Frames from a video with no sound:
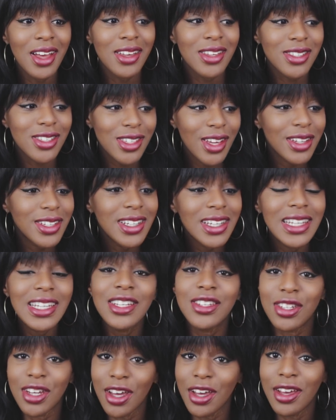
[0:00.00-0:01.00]

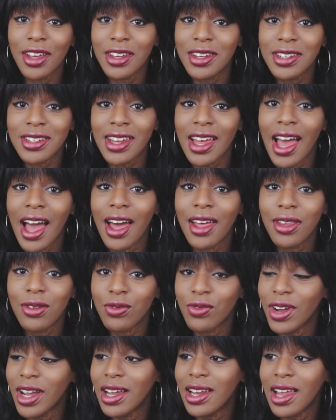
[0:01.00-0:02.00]
suddenly turned
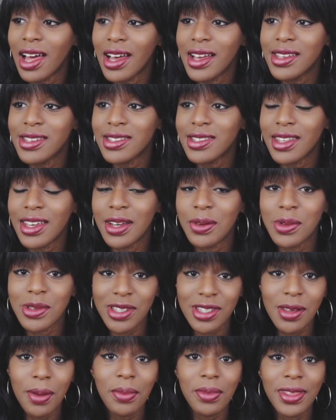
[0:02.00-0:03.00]
and realized that it
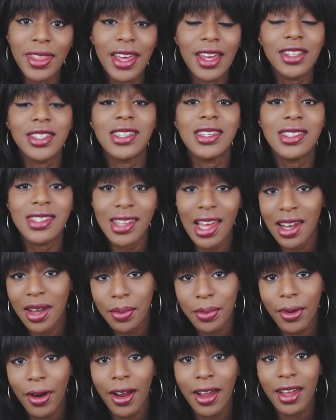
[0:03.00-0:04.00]
was something to
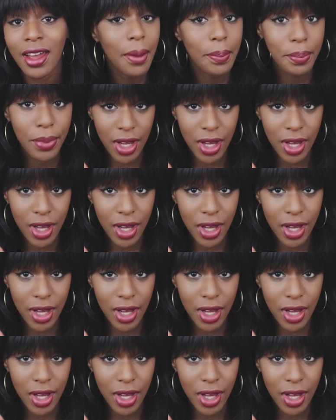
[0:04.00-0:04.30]
celebrate.